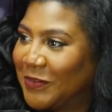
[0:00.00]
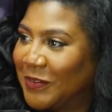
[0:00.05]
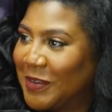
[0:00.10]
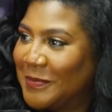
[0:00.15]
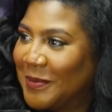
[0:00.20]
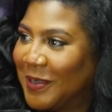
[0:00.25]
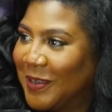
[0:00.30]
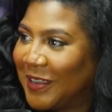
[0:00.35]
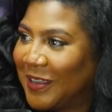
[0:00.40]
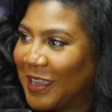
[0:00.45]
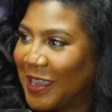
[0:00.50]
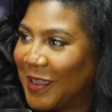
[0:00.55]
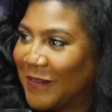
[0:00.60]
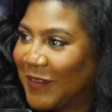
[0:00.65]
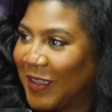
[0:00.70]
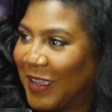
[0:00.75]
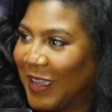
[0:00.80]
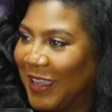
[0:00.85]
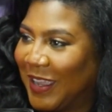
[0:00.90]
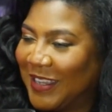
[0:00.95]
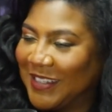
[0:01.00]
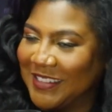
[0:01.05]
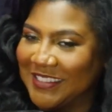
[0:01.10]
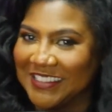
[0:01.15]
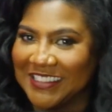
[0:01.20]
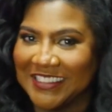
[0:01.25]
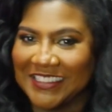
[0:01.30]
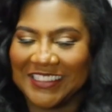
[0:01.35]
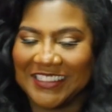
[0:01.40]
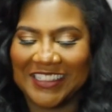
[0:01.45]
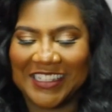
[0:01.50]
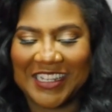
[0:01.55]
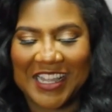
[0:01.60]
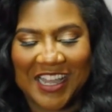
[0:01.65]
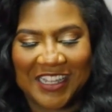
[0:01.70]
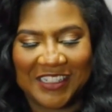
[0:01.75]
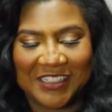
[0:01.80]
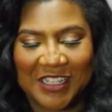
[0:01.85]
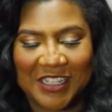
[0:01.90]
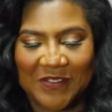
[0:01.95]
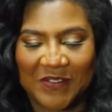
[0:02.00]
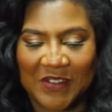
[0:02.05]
football game, man. Eh? Yeah. I love you it.